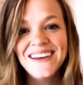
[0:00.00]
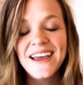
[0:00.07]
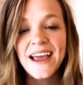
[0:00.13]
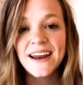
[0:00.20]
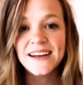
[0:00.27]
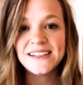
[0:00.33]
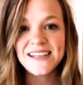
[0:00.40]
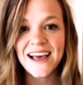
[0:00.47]

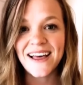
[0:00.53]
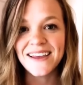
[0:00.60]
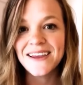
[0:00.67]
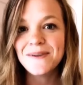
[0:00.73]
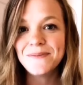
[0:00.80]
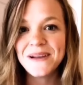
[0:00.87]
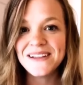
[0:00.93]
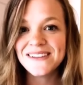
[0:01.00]
an
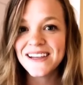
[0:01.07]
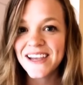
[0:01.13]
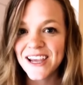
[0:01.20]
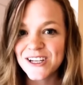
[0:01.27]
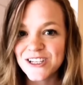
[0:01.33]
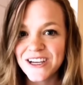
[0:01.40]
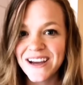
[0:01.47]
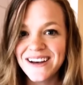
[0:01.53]
Italian pizza
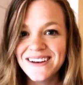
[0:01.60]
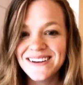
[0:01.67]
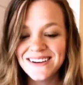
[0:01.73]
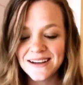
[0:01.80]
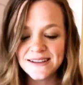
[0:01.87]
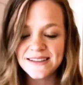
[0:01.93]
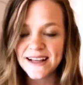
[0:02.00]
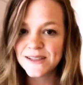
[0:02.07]
kitchen,
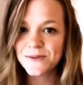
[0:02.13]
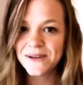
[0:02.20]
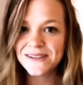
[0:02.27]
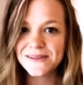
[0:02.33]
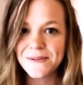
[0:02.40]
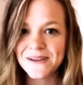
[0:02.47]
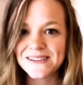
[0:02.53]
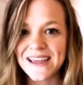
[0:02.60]
because that's what it
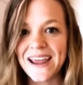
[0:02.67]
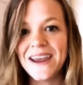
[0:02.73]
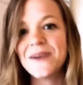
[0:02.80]
smells like.